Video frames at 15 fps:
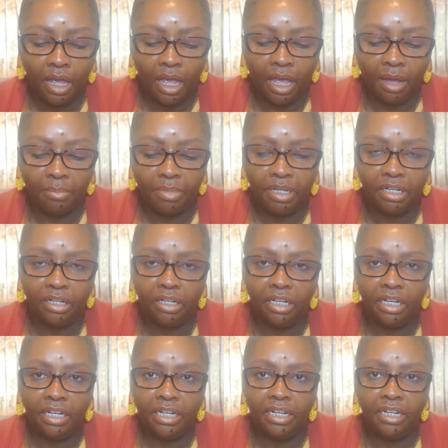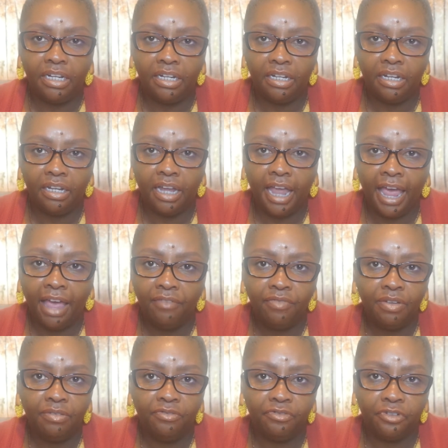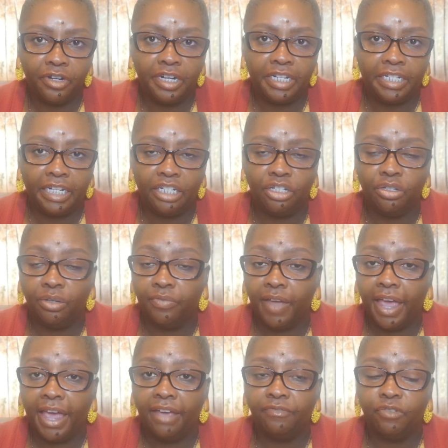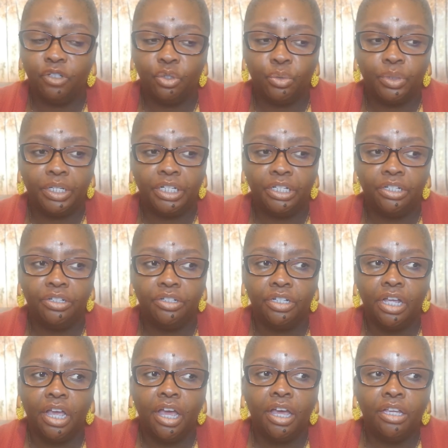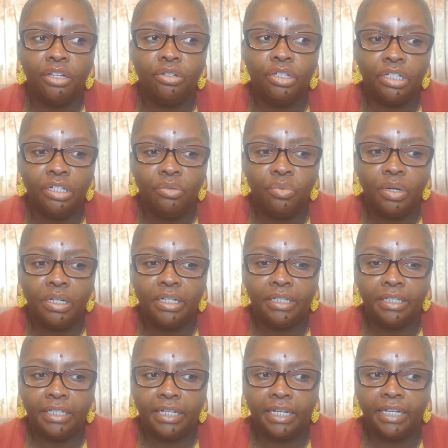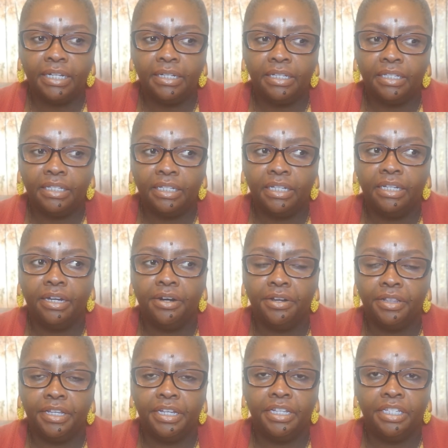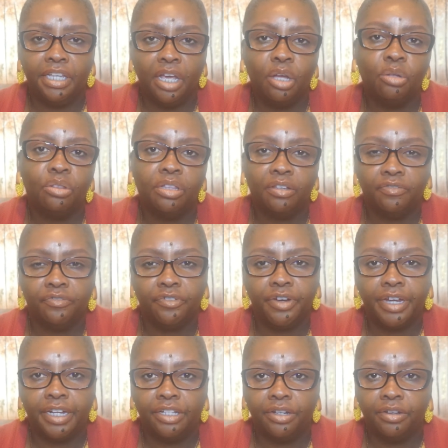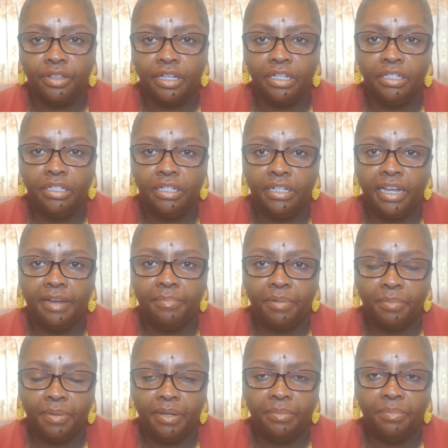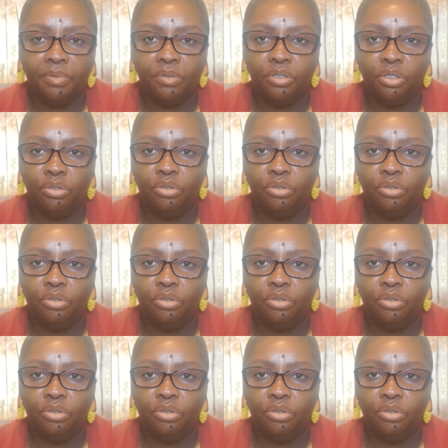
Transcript: Um, but in having friends that you have had for twenty years, you still want to look and see, are these healthy friends? Are these the type of people you